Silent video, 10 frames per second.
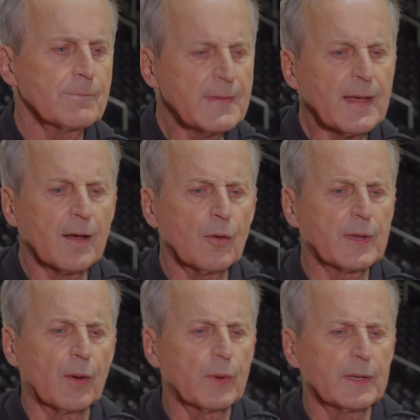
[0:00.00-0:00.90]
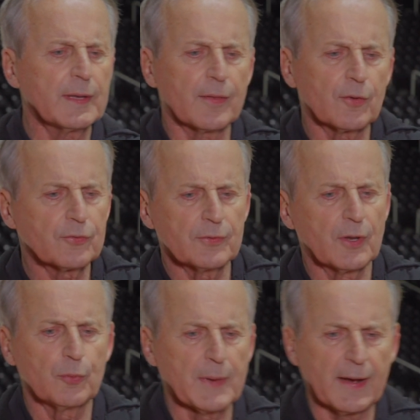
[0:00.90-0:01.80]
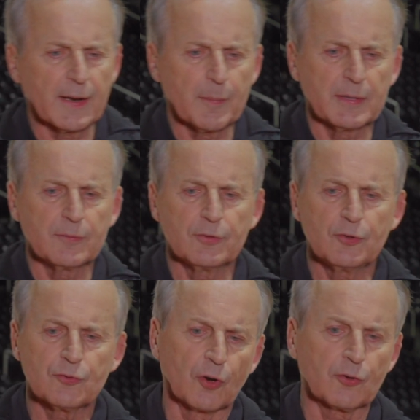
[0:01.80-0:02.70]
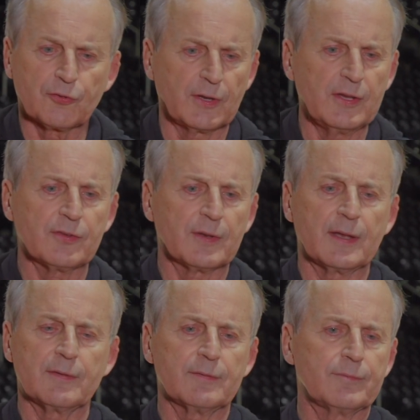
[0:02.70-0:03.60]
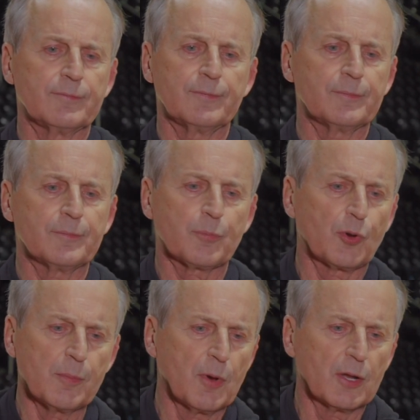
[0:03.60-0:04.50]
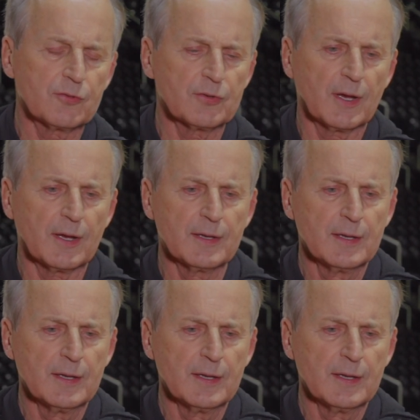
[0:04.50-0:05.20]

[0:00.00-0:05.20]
Yeah, oh yeah, we yeah. There's no doubt. I mean, you start the season and pretty much, uh,